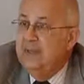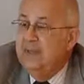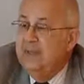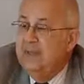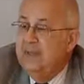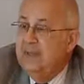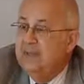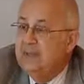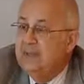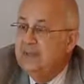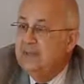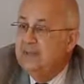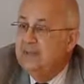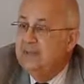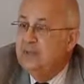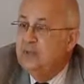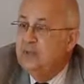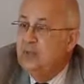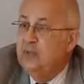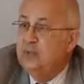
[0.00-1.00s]
that
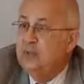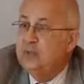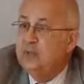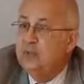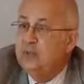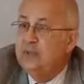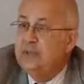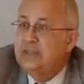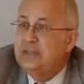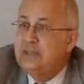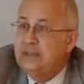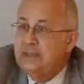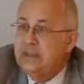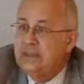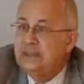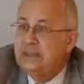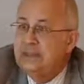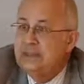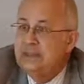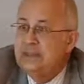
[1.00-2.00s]
is close to his
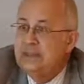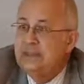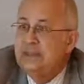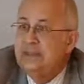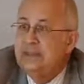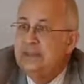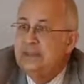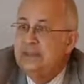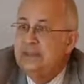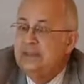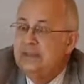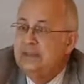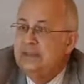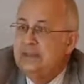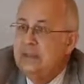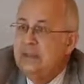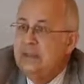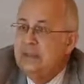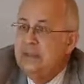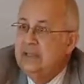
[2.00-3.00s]
heart,
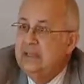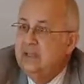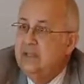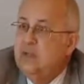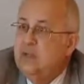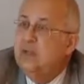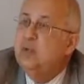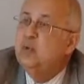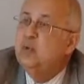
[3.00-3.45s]
and that has been